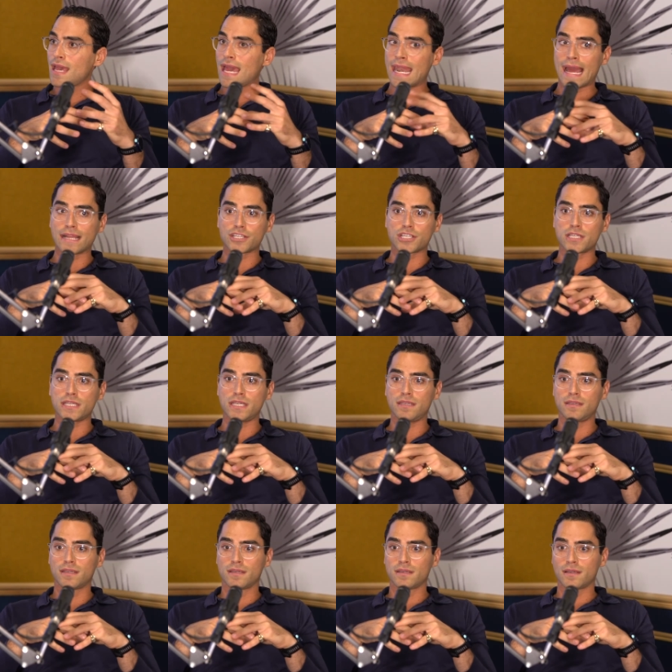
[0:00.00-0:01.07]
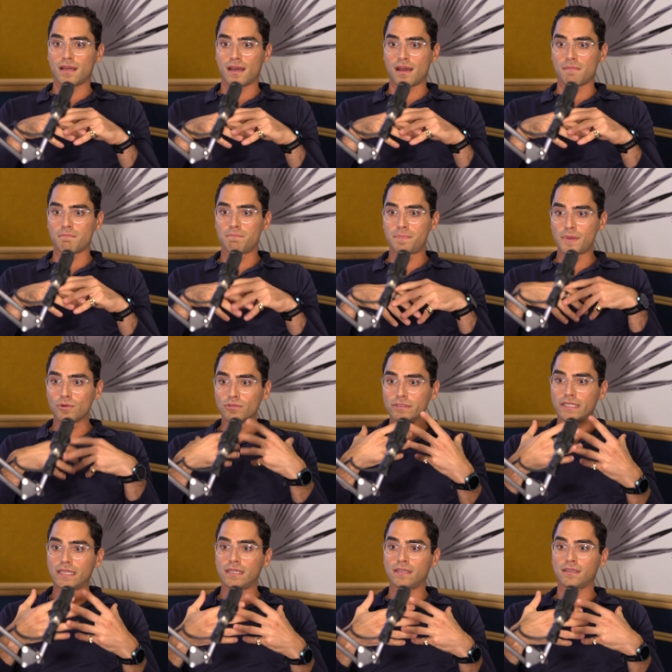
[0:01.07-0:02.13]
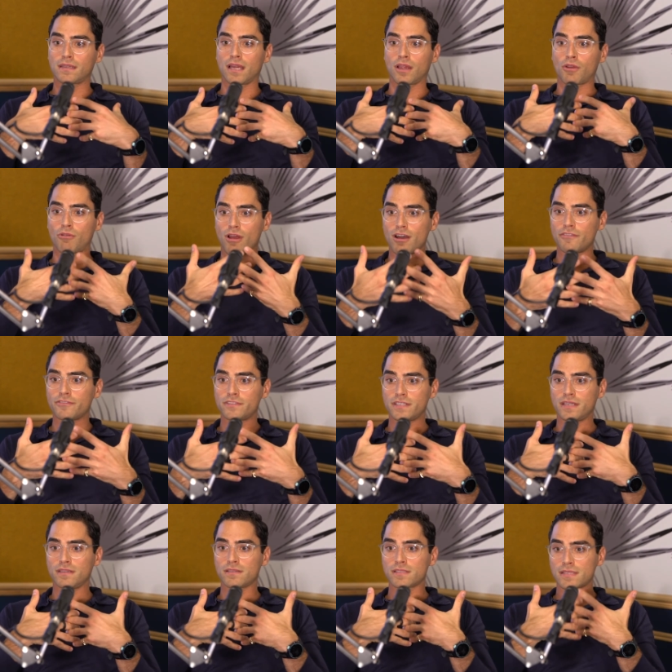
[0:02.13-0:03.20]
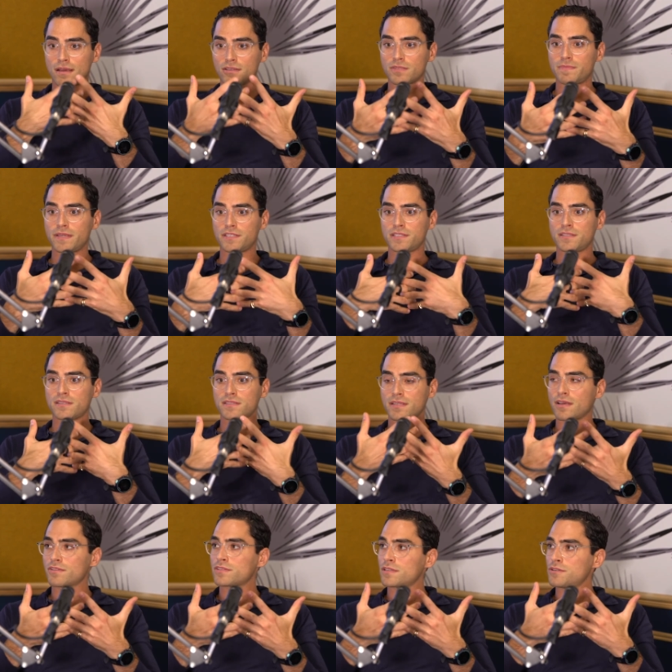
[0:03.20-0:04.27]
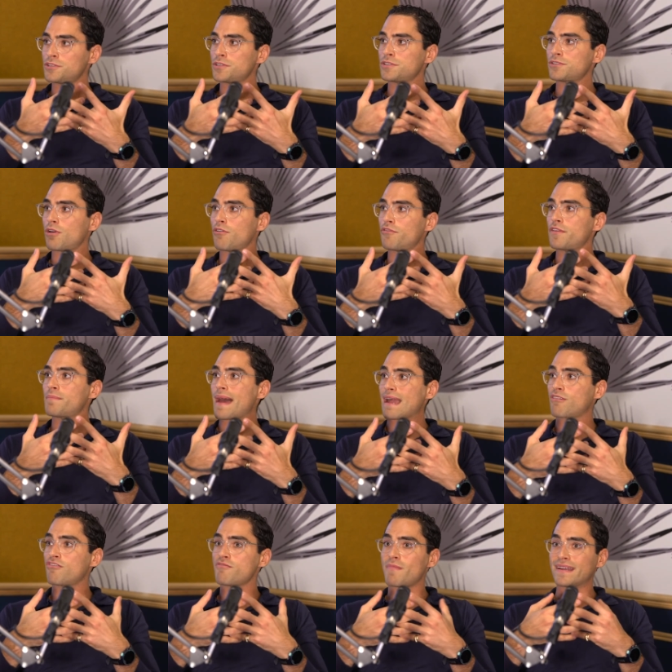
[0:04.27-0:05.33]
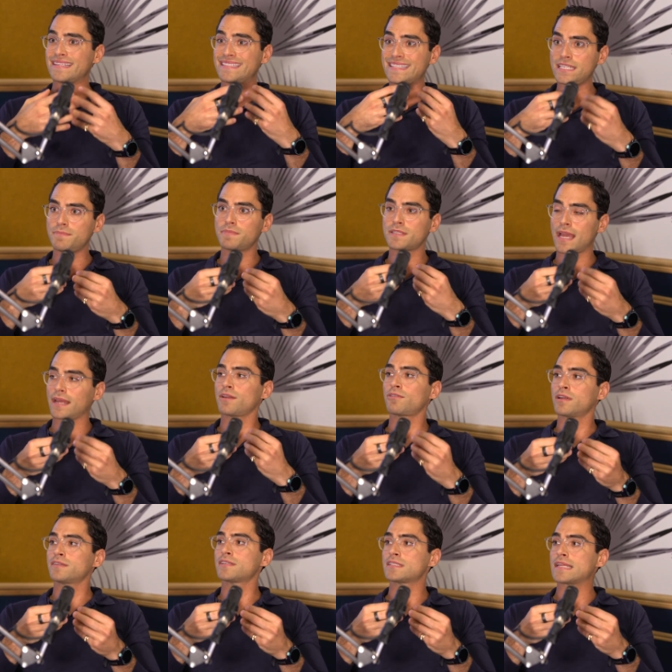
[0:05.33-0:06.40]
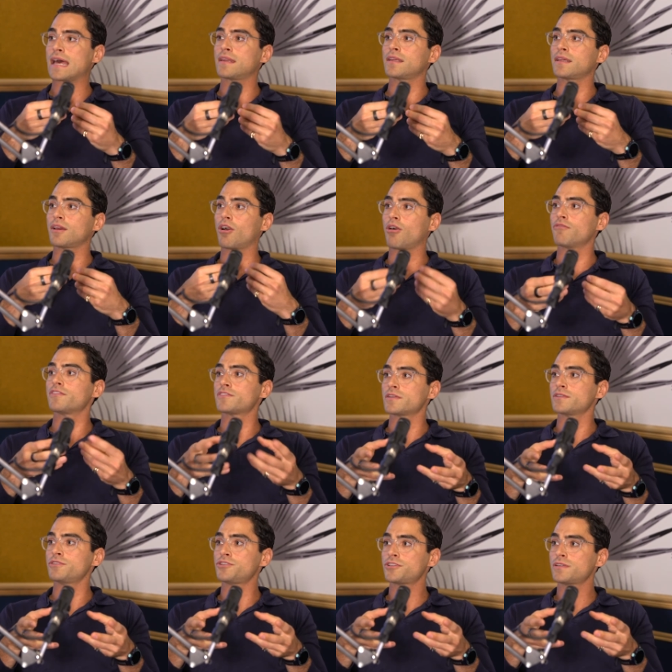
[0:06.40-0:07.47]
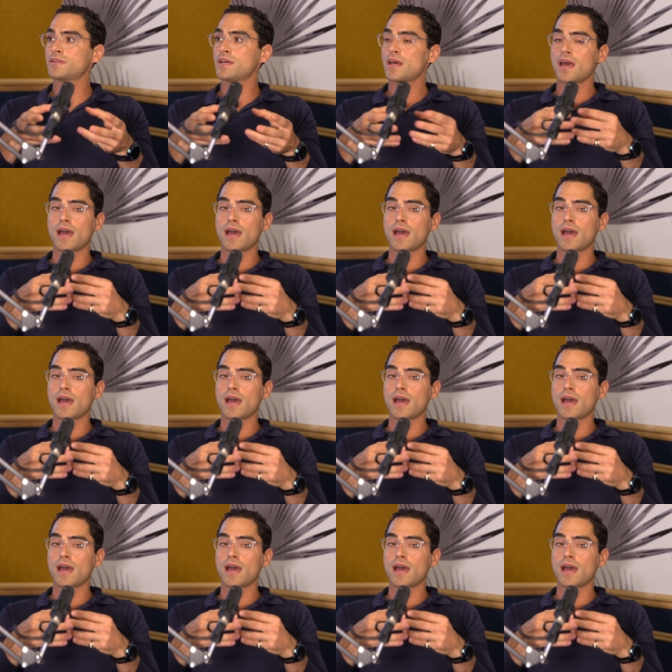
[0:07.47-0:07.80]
and actually Um, building, crafting sales pitches and sales solutions off the back of my deep technical understanding of a solution.